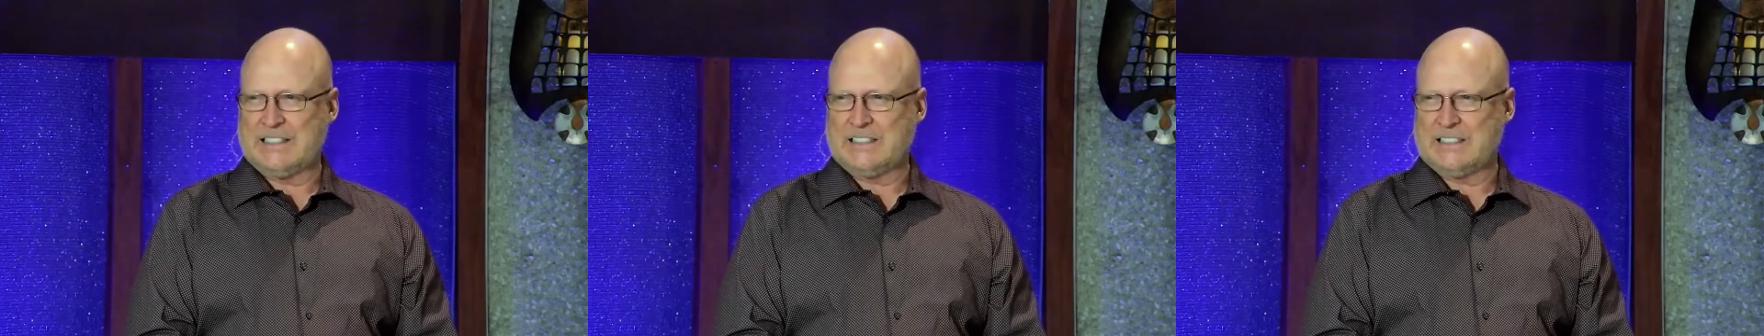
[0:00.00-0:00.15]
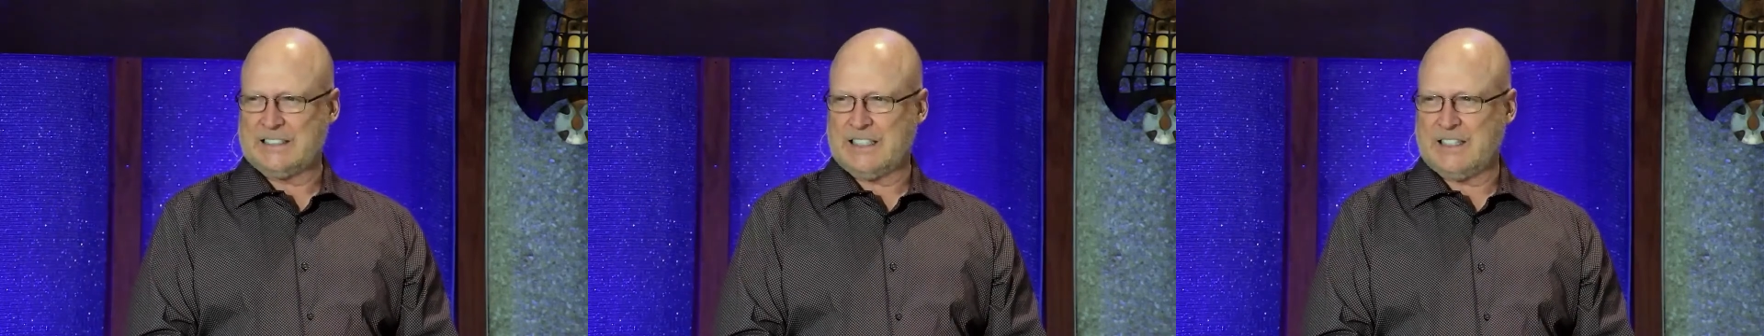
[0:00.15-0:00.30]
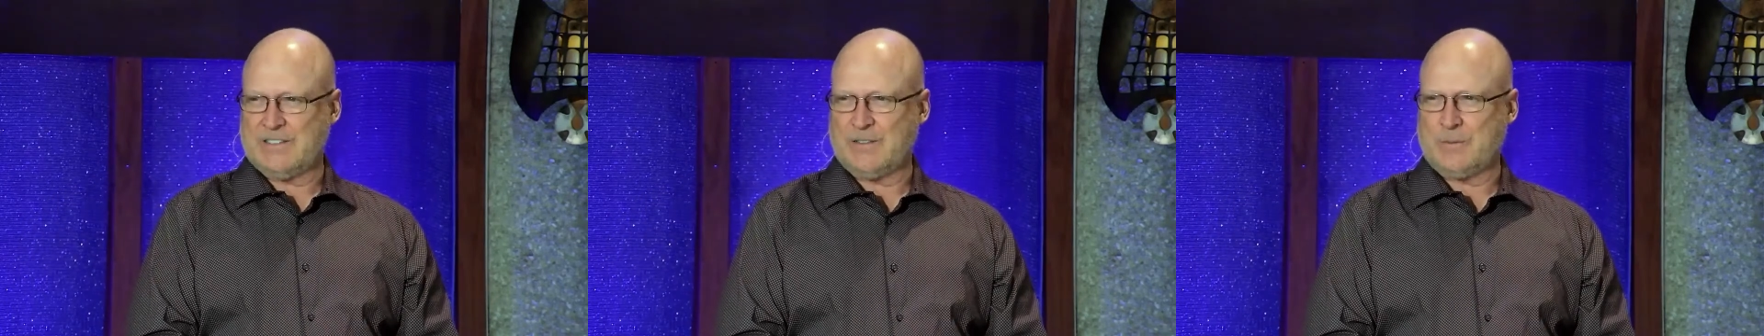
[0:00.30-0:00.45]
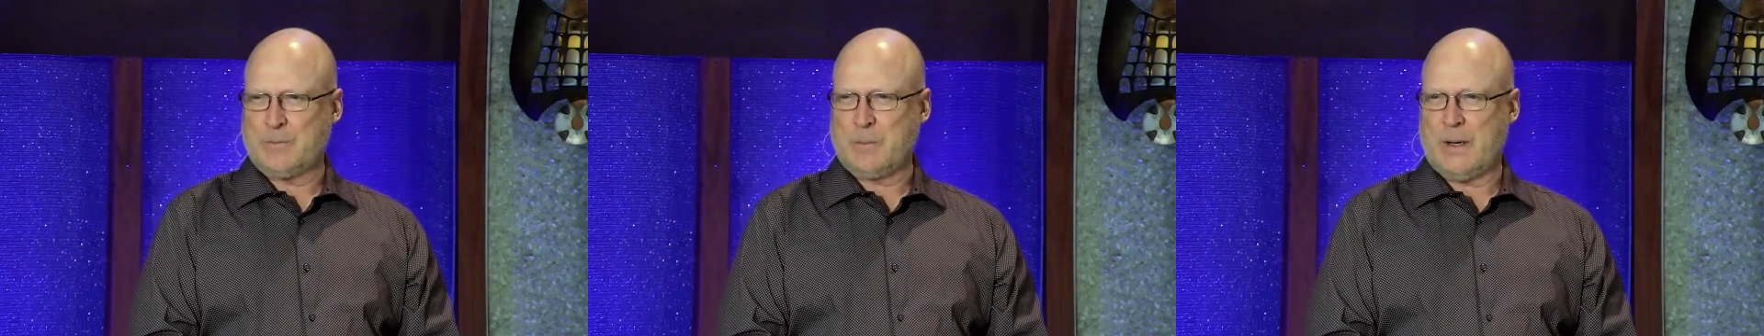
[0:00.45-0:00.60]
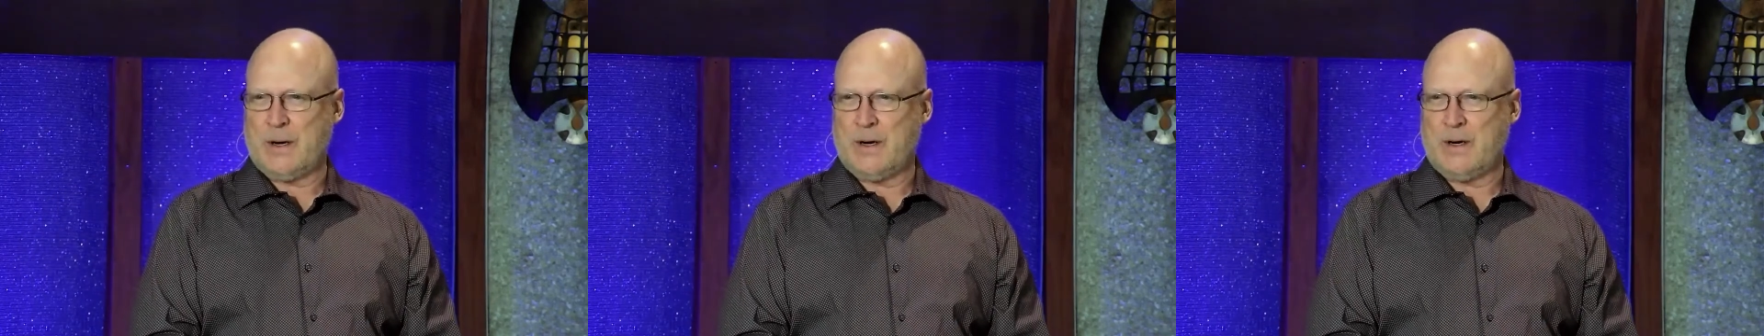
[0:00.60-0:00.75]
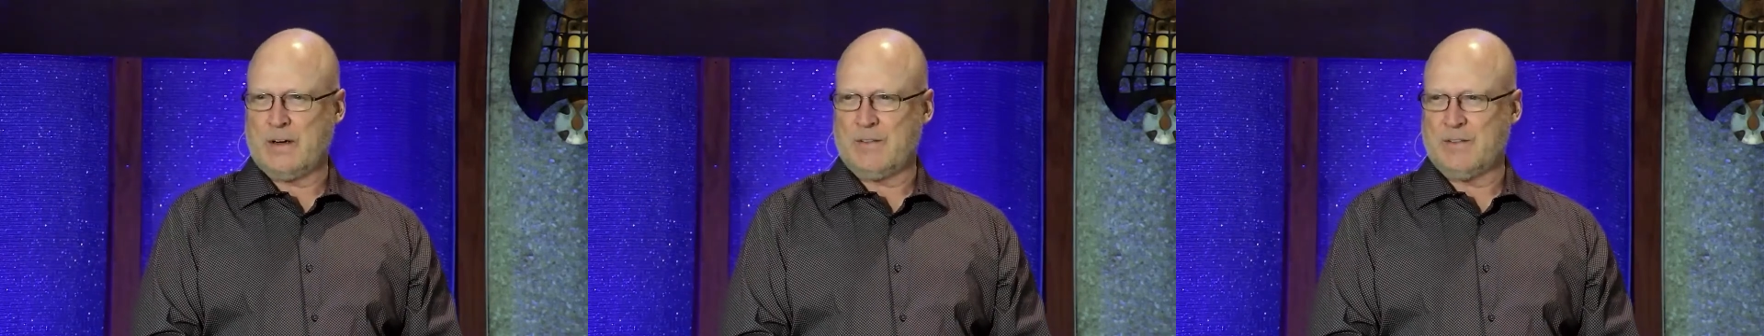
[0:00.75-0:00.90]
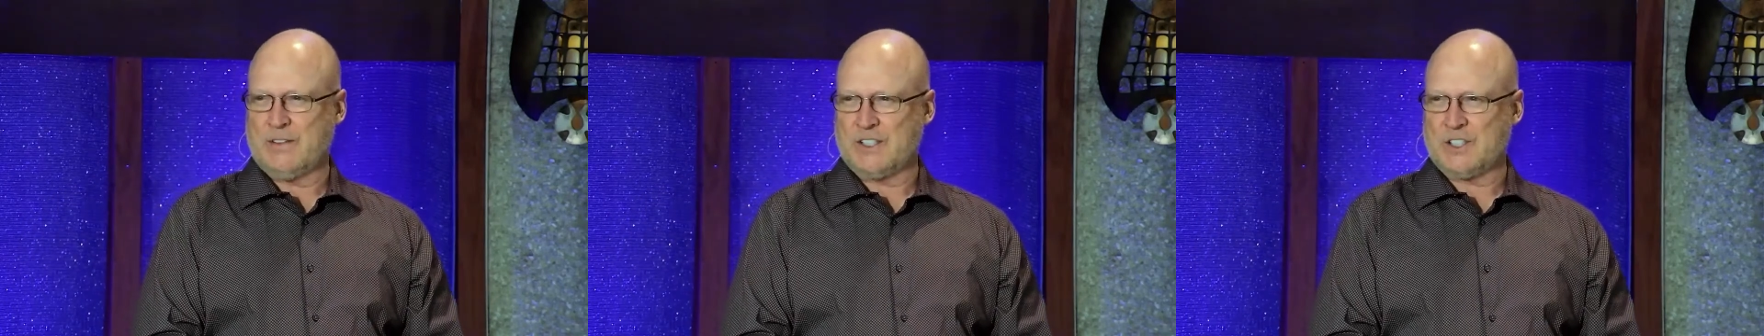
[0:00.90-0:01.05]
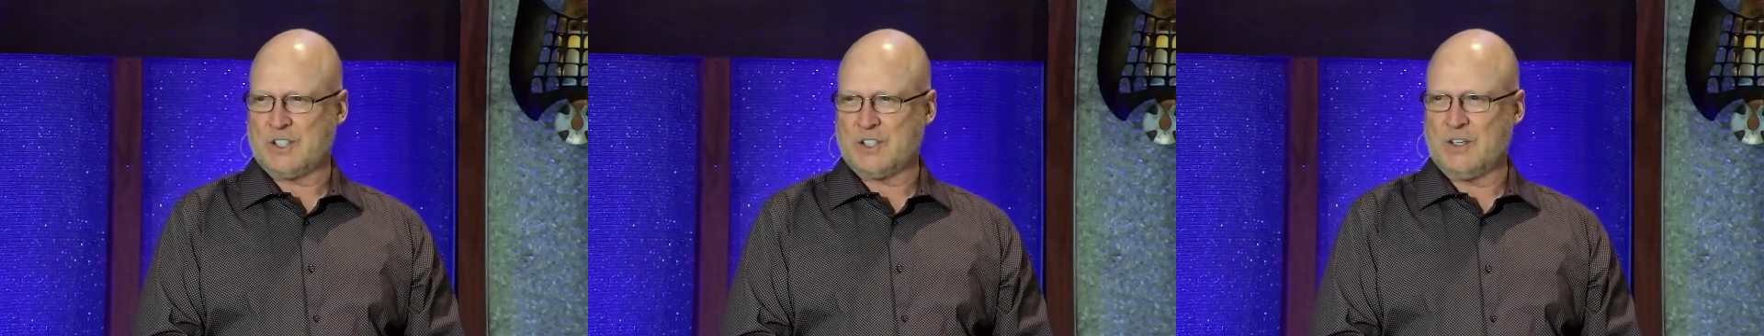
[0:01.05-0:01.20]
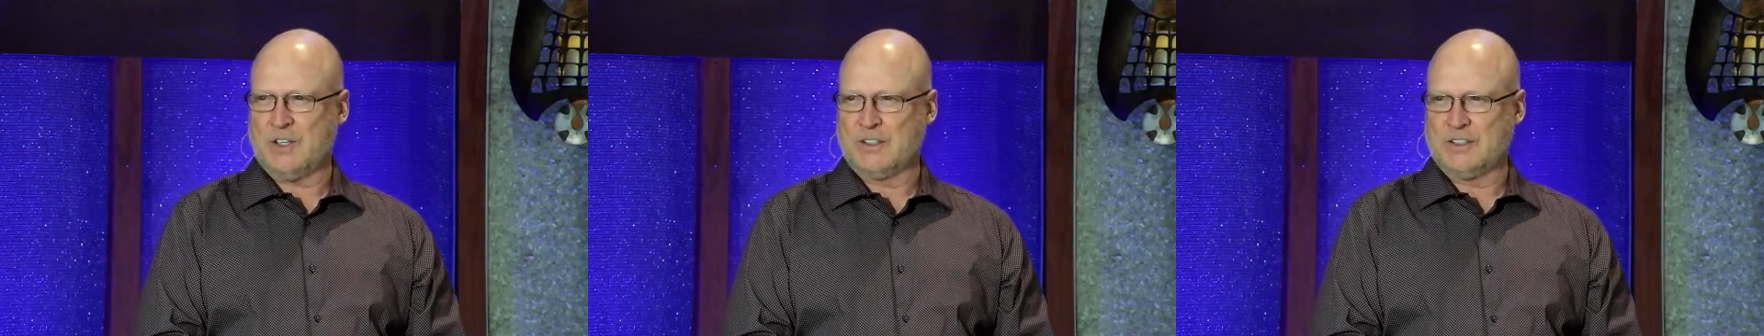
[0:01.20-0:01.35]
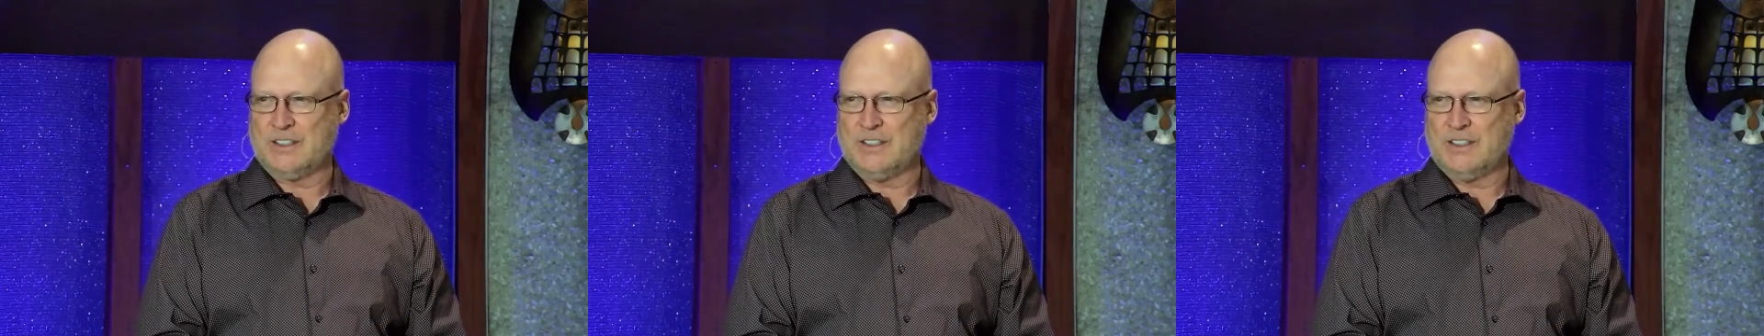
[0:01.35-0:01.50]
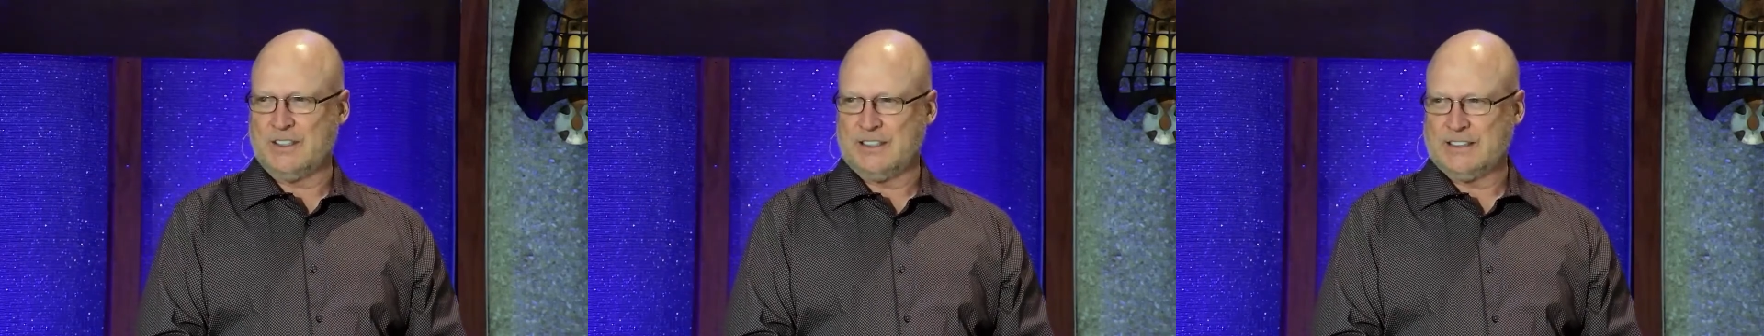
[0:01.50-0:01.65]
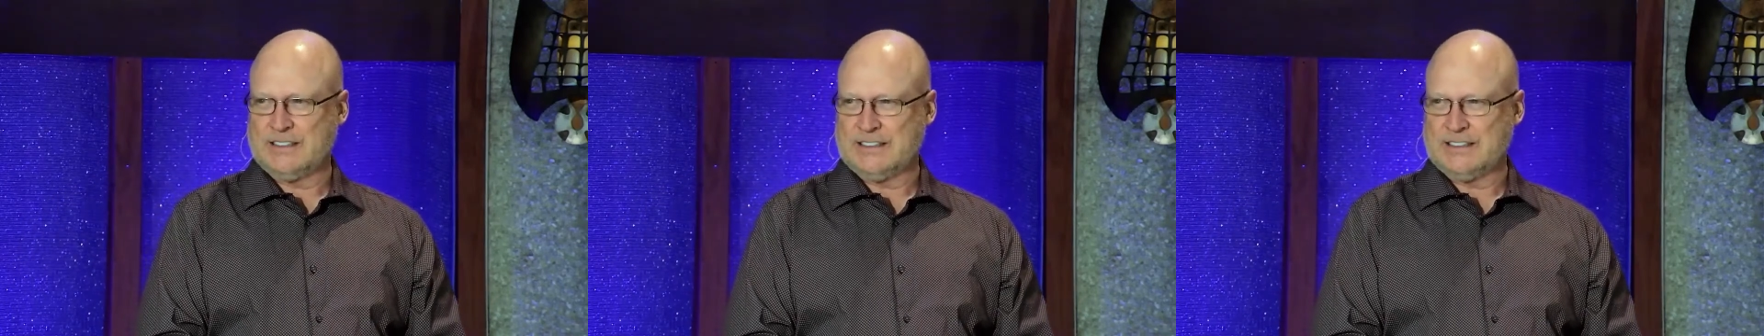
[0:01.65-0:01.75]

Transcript: stuff better if it's salty,